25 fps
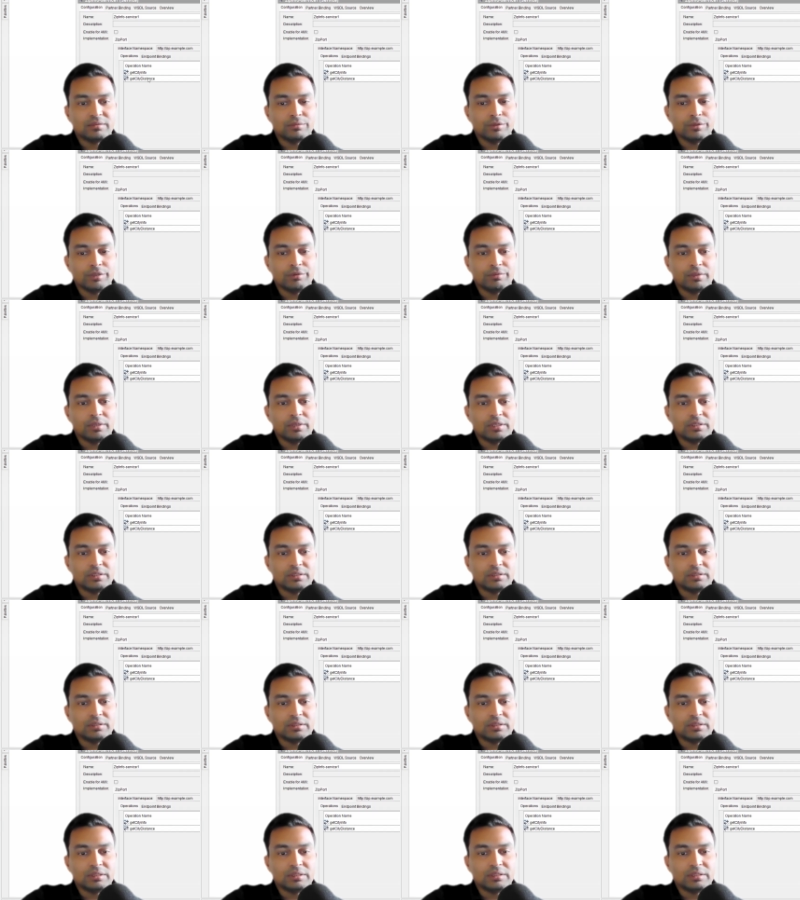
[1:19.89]
We will
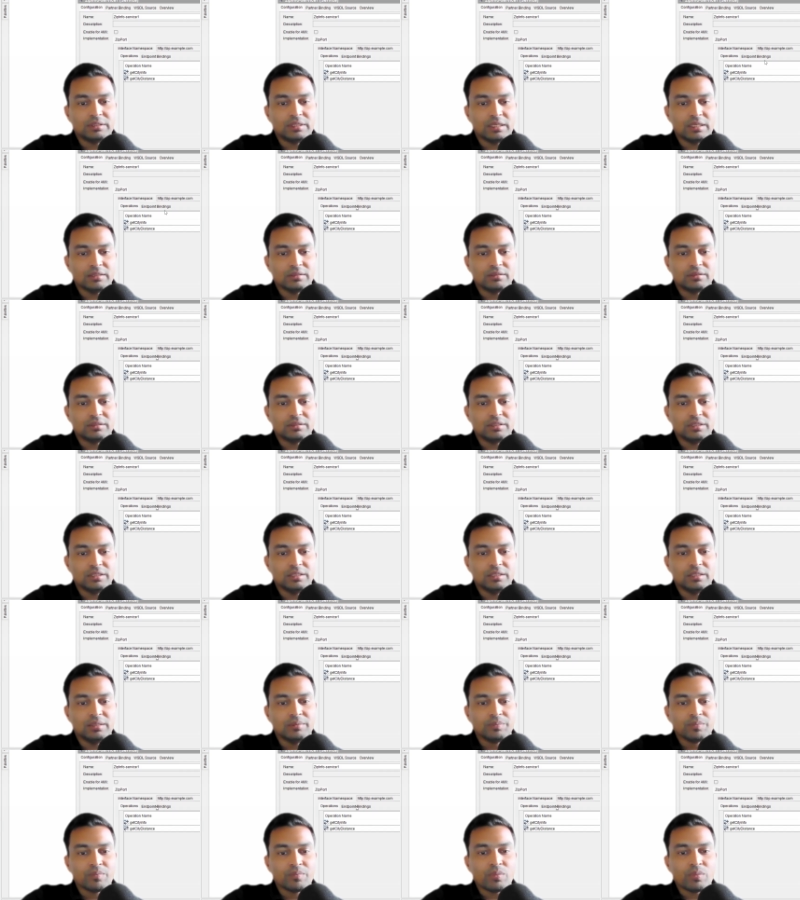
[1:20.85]
just
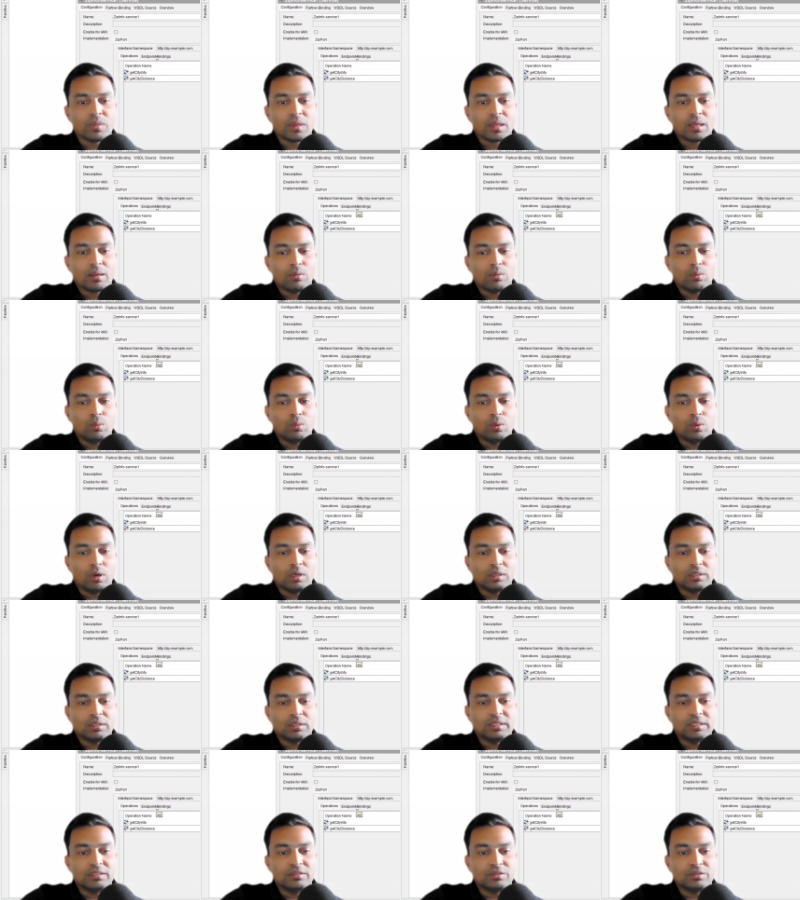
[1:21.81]
see
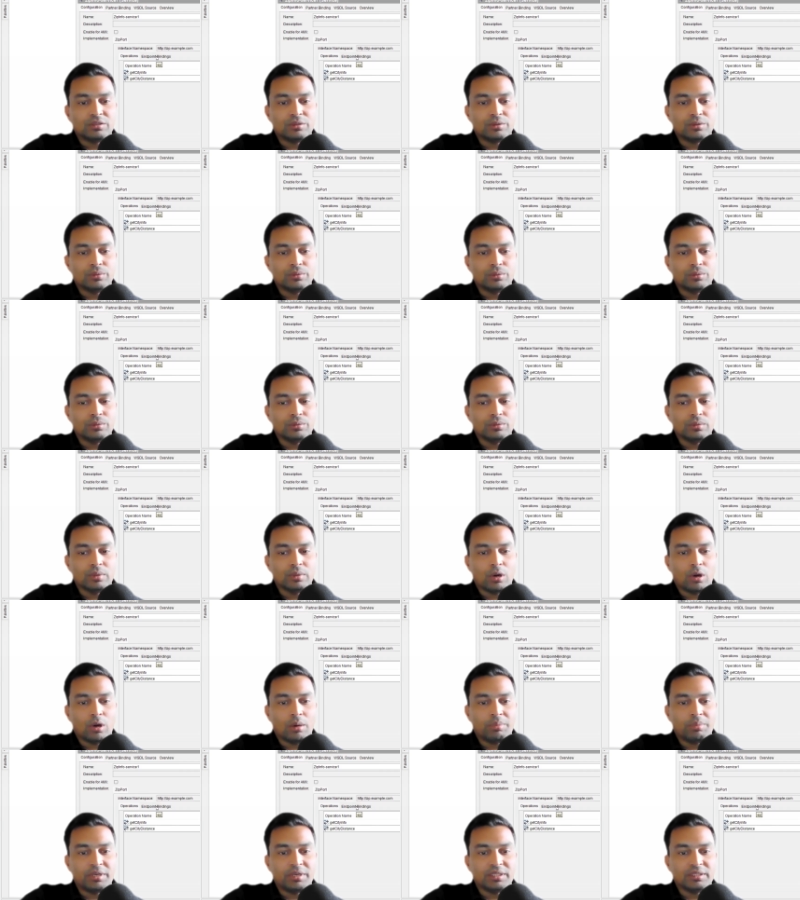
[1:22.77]
what these two
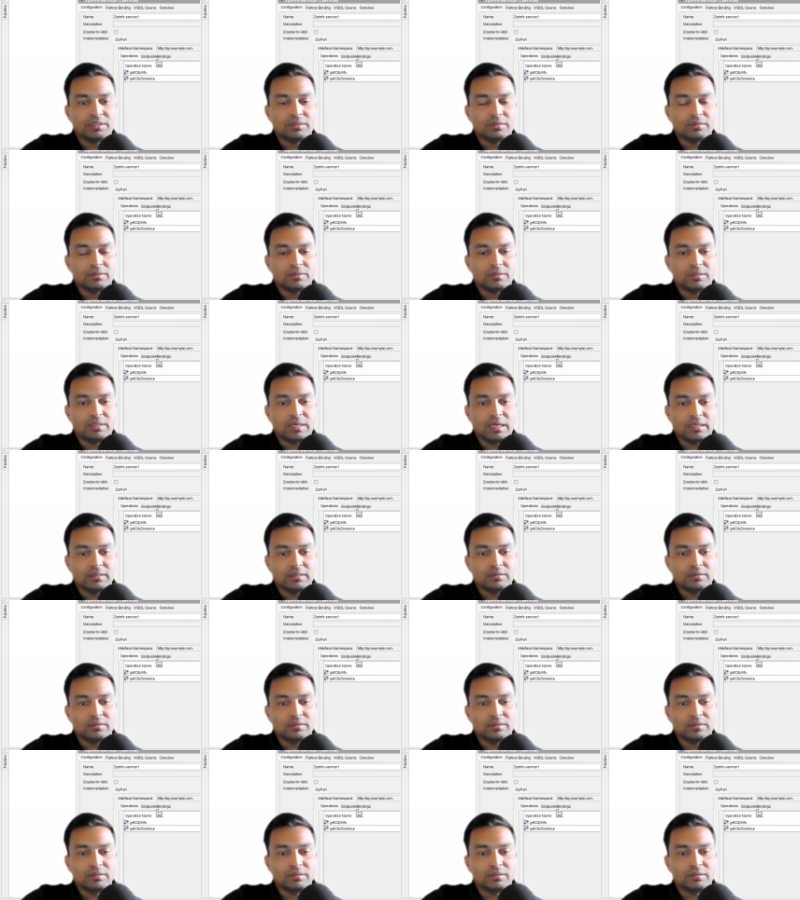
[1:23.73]
operations
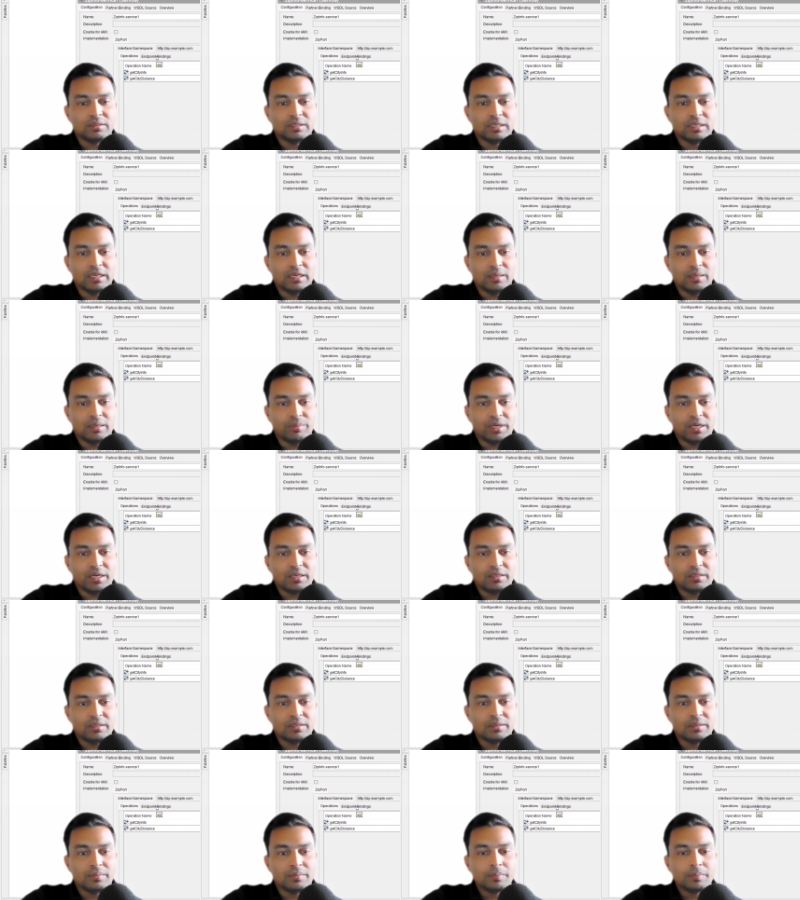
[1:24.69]
does in a minute.